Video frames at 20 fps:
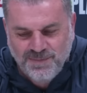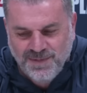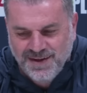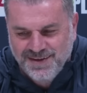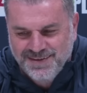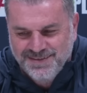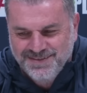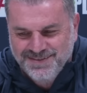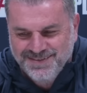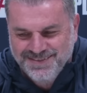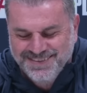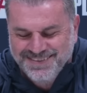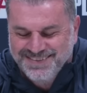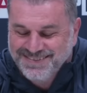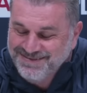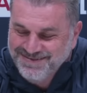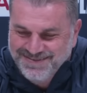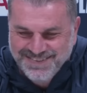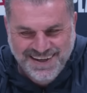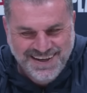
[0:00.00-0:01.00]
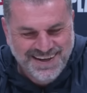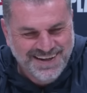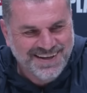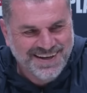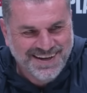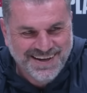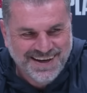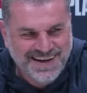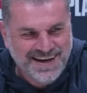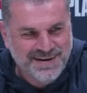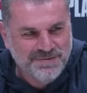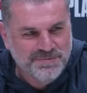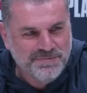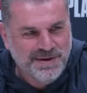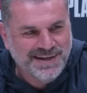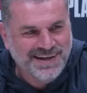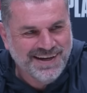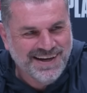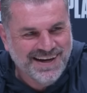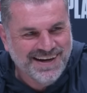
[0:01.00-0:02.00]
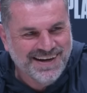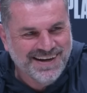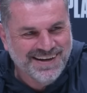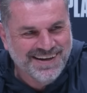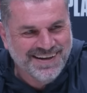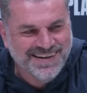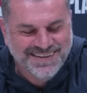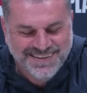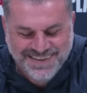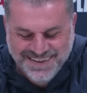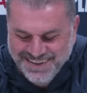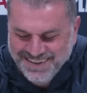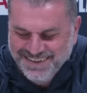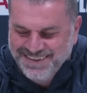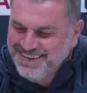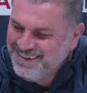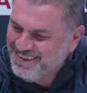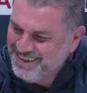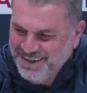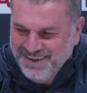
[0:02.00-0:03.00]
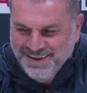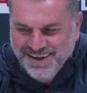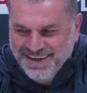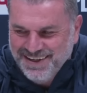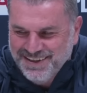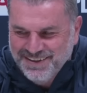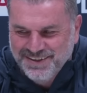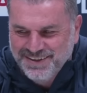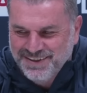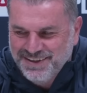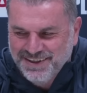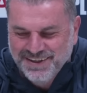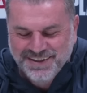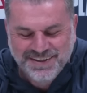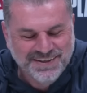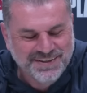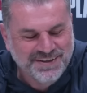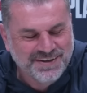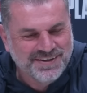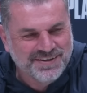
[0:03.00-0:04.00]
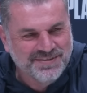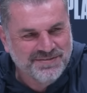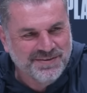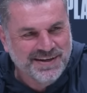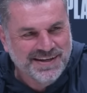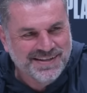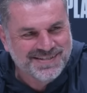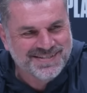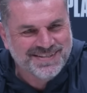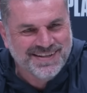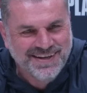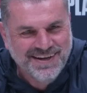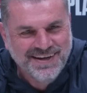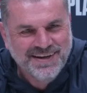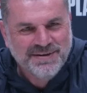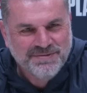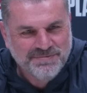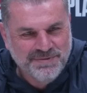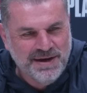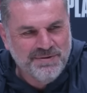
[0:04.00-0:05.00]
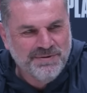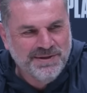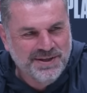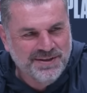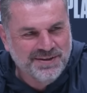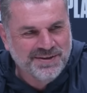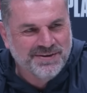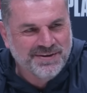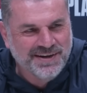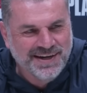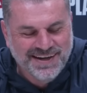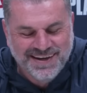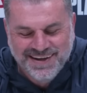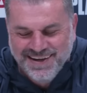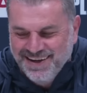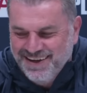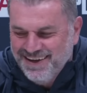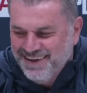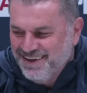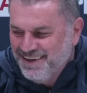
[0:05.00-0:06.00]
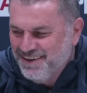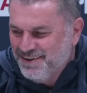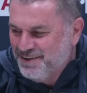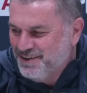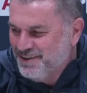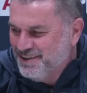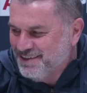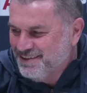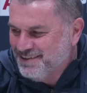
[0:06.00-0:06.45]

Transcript: of. You're coming back again, aren't you? No, no. Yeah, you're not. You're not convinced. Don't worry about it. Maybe do the a great. No, yeah, you're right.